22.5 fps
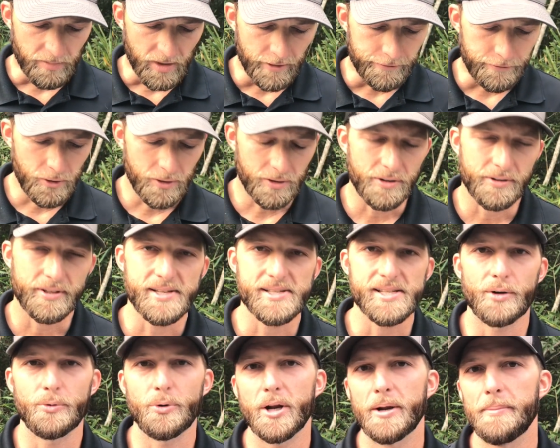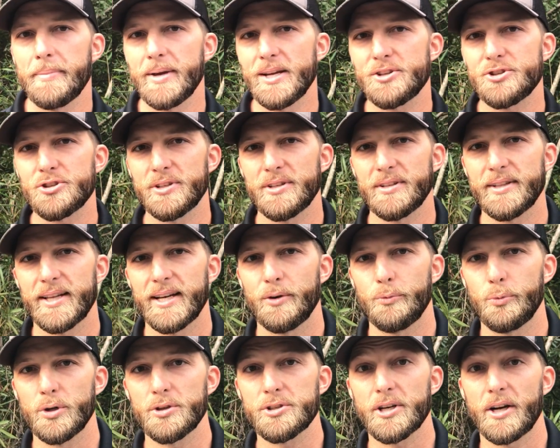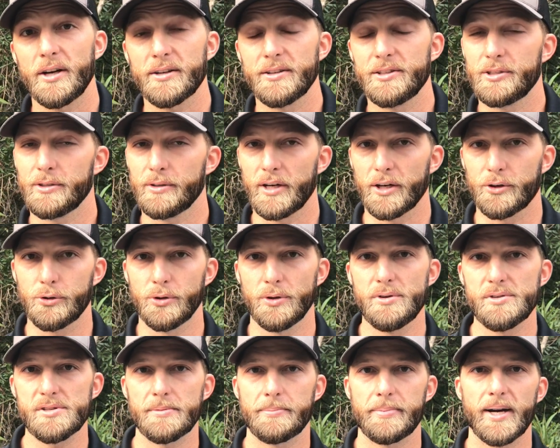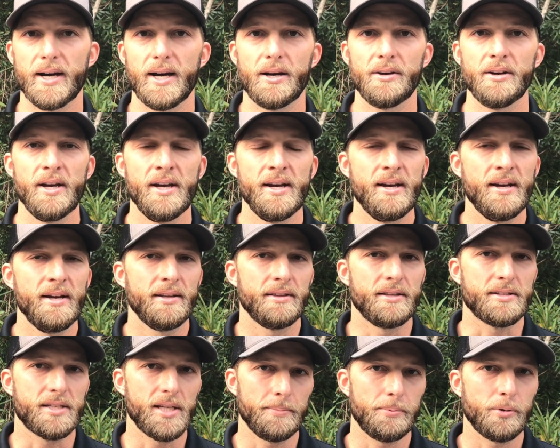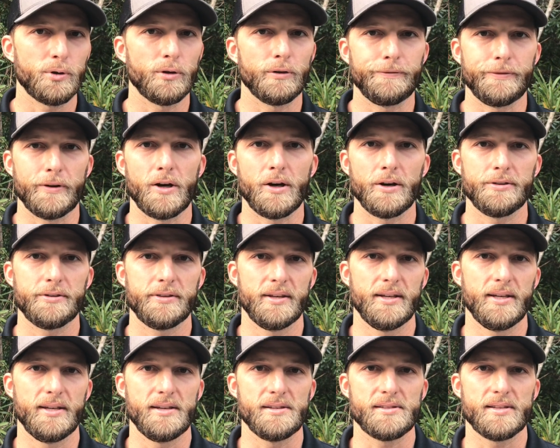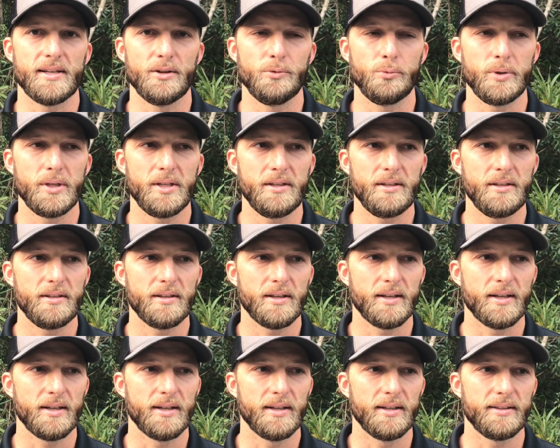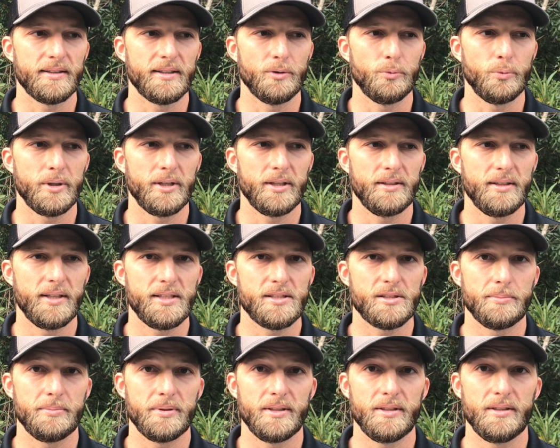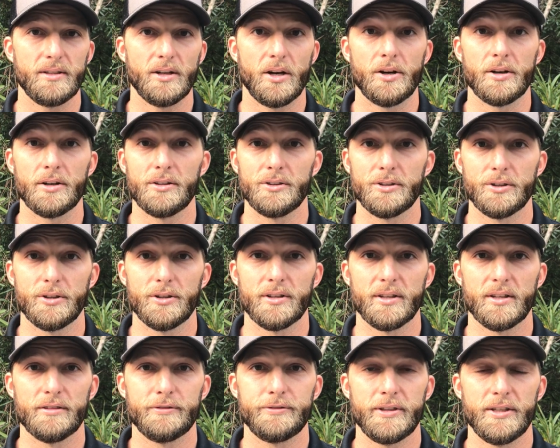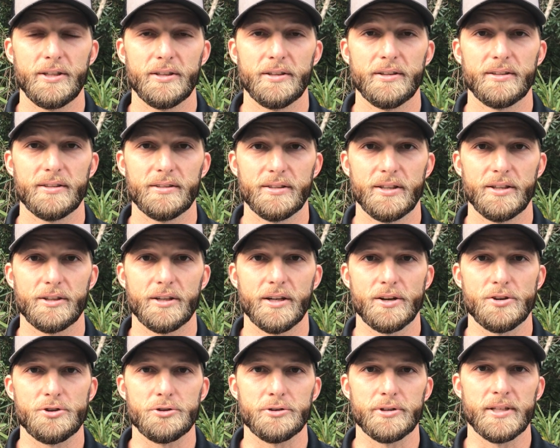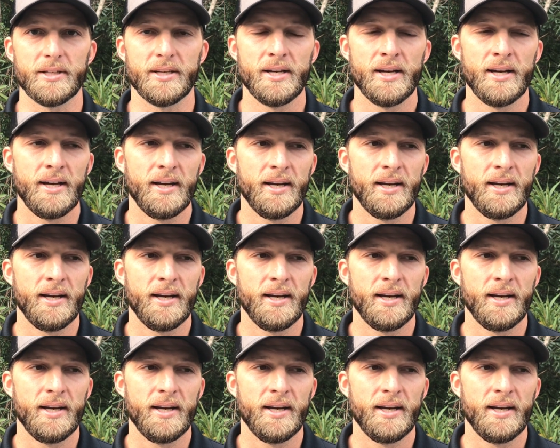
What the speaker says: few other things I want to mention that we're talking to our crews about, the typical fall things that we need to be on alert of here in the Lowcountry.